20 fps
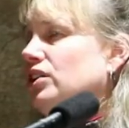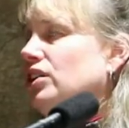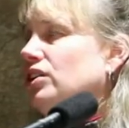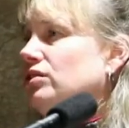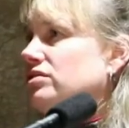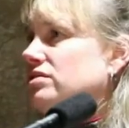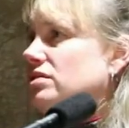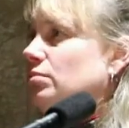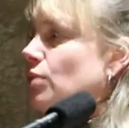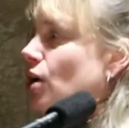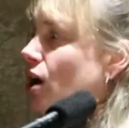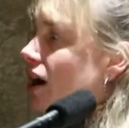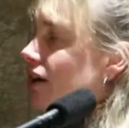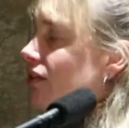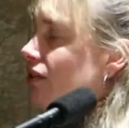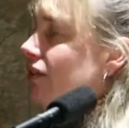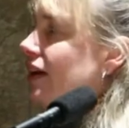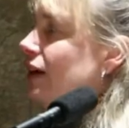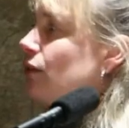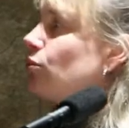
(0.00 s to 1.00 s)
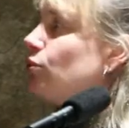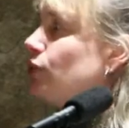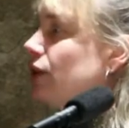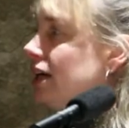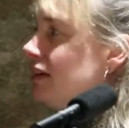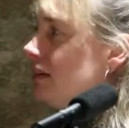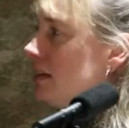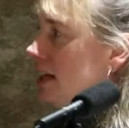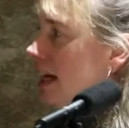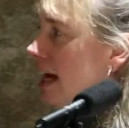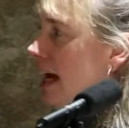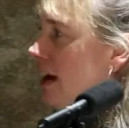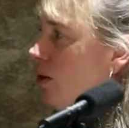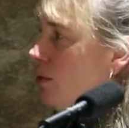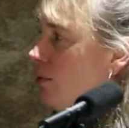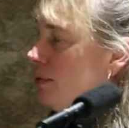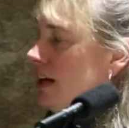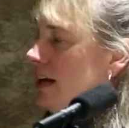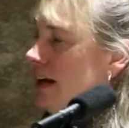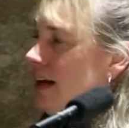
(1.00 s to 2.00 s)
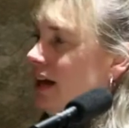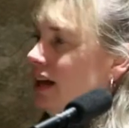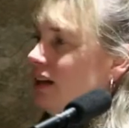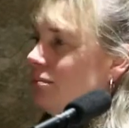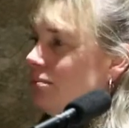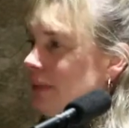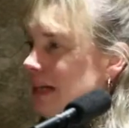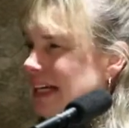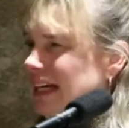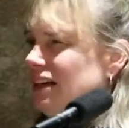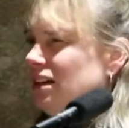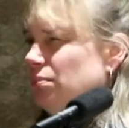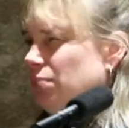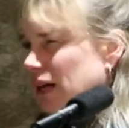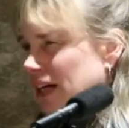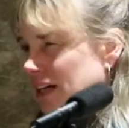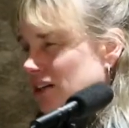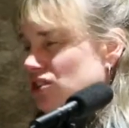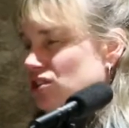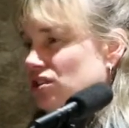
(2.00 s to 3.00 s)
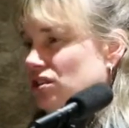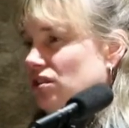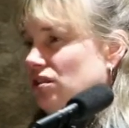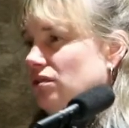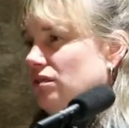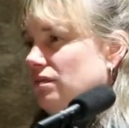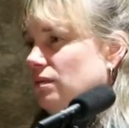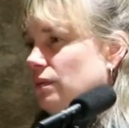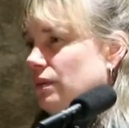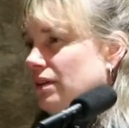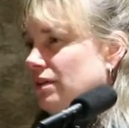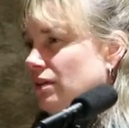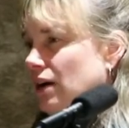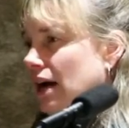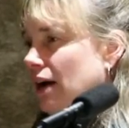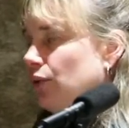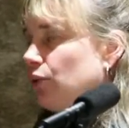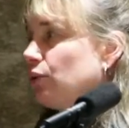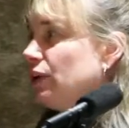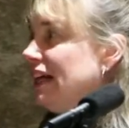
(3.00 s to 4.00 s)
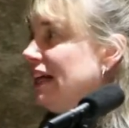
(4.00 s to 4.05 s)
used a model that really helped me to picture a